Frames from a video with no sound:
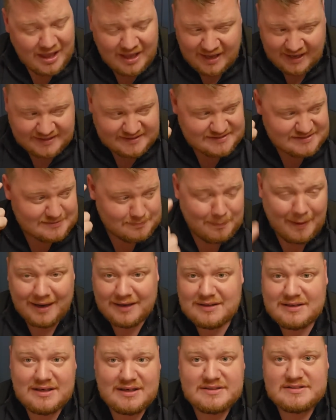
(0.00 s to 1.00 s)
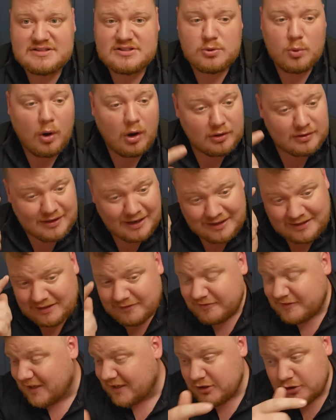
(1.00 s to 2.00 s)
expanded squad, and
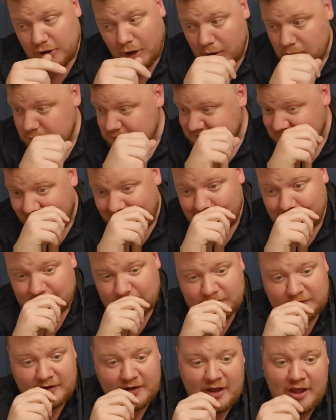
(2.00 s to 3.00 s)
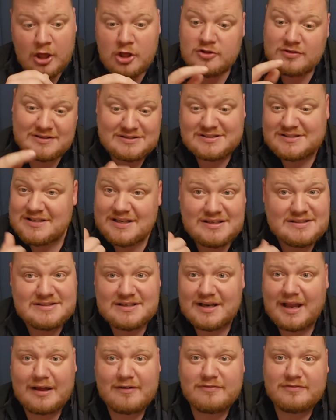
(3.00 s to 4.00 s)
if they go down the
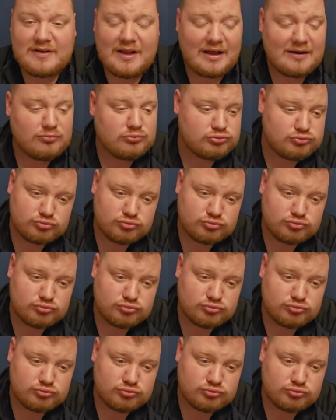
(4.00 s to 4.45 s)
season after,